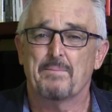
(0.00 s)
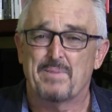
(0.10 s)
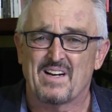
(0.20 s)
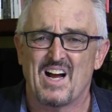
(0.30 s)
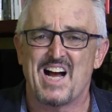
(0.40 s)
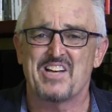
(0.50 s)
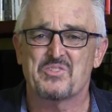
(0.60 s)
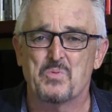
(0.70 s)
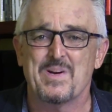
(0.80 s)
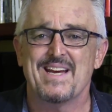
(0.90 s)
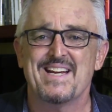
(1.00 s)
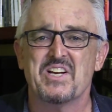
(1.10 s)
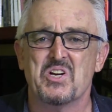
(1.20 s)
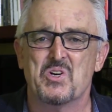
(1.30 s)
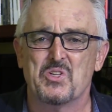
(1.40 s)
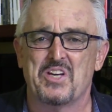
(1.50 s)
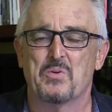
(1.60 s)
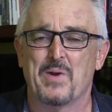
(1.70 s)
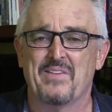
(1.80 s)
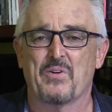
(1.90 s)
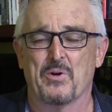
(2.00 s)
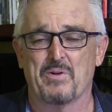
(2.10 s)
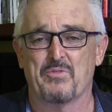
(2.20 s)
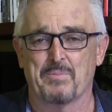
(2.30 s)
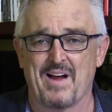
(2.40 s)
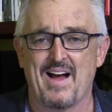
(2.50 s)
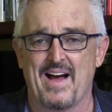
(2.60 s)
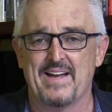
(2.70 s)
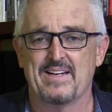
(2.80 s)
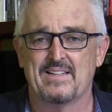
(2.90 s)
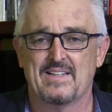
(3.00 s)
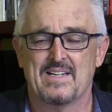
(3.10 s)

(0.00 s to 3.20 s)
because we know that we've heard from God.